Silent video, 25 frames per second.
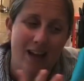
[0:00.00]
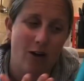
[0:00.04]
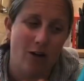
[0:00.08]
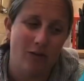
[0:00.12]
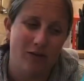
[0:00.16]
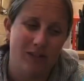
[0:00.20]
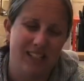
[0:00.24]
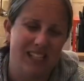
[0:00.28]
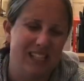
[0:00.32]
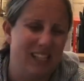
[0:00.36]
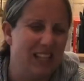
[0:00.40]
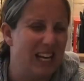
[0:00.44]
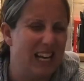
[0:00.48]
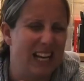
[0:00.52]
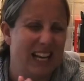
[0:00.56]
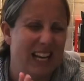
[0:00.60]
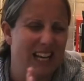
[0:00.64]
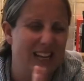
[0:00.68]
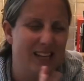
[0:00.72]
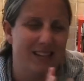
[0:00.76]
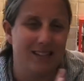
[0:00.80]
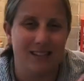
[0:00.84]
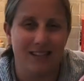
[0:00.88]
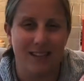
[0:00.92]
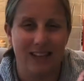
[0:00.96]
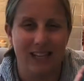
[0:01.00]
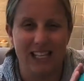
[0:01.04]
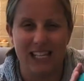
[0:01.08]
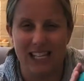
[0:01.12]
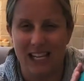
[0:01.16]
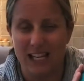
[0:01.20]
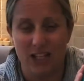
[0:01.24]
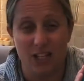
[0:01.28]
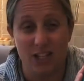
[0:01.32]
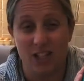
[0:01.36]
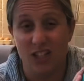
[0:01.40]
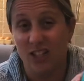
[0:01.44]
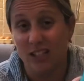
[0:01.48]
Obviously they're kids, so they tend
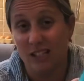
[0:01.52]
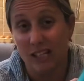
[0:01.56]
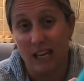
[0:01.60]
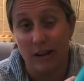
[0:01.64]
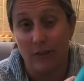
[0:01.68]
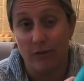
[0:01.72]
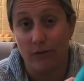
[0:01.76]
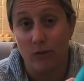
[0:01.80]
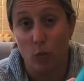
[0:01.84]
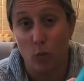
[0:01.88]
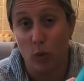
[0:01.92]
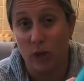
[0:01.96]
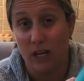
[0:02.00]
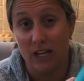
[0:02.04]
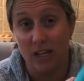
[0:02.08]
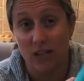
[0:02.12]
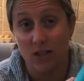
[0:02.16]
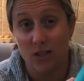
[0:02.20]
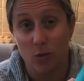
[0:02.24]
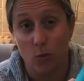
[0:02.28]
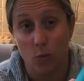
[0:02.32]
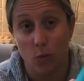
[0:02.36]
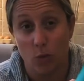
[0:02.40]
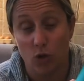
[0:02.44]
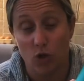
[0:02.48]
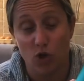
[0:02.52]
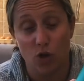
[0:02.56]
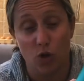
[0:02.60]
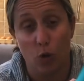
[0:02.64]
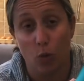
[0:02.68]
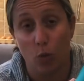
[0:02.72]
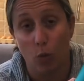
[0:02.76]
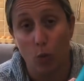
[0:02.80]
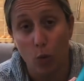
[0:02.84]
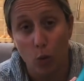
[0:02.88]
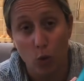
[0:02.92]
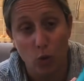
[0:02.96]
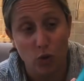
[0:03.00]
to just have weak squash or
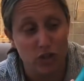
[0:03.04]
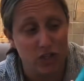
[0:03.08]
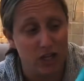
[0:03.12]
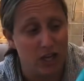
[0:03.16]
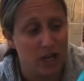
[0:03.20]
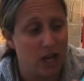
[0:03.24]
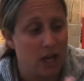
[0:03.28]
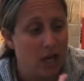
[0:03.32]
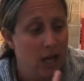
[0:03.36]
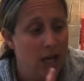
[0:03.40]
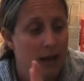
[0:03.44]
water.